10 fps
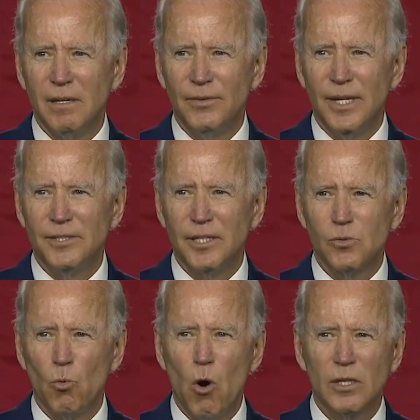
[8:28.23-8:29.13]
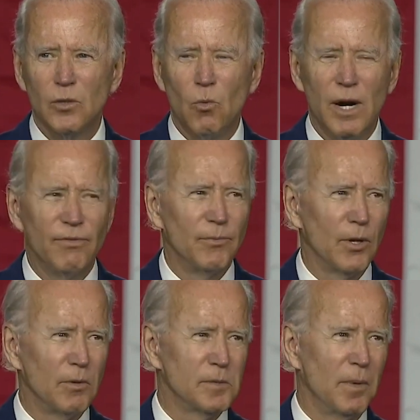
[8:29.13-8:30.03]
then just walked away from
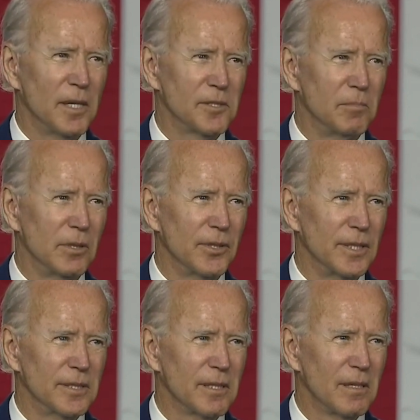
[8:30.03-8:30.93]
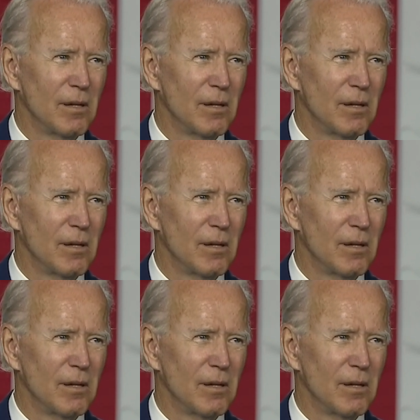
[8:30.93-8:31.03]
their responsibilities